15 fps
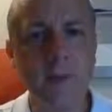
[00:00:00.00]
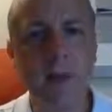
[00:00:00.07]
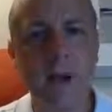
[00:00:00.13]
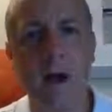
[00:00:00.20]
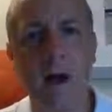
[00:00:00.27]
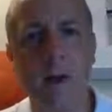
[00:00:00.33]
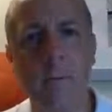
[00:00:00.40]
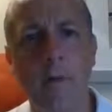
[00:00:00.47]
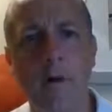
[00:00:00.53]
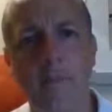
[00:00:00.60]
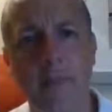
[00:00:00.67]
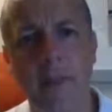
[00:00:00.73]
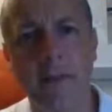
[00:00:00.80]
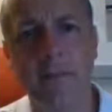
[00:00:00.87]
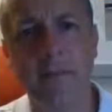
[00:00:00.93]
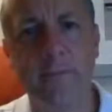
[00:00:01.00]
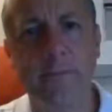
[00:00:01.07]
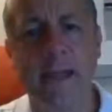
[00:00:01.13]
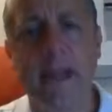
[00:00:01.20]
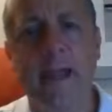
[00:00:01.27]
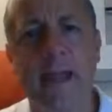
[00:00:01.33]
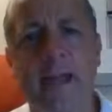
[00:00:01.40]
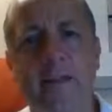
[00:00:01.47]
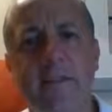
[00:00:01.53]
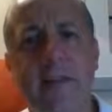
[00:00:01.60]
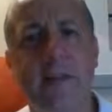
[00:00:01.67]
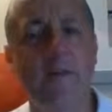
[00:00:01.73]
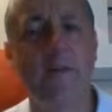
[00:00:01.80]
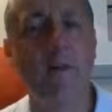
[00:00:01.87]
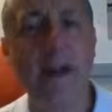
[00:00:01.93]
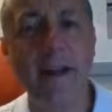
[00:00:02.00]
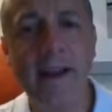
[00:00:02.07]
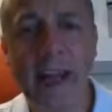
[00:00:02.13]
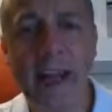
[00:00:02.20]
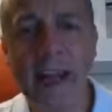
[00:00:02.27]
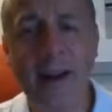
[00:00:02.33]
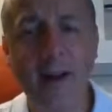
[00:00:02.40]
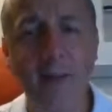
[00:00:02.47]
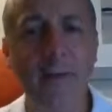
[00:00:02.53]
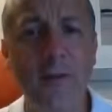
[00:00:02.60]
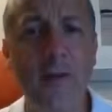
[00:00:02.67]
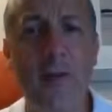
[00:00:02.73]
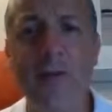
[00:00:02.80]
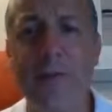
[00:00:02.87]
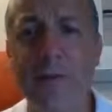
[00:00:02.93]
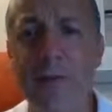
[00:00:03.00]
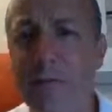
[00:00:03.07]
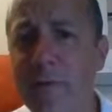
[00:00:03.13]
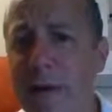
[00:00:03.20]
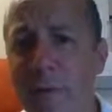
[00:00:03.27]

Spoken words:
of this is that right now there are 3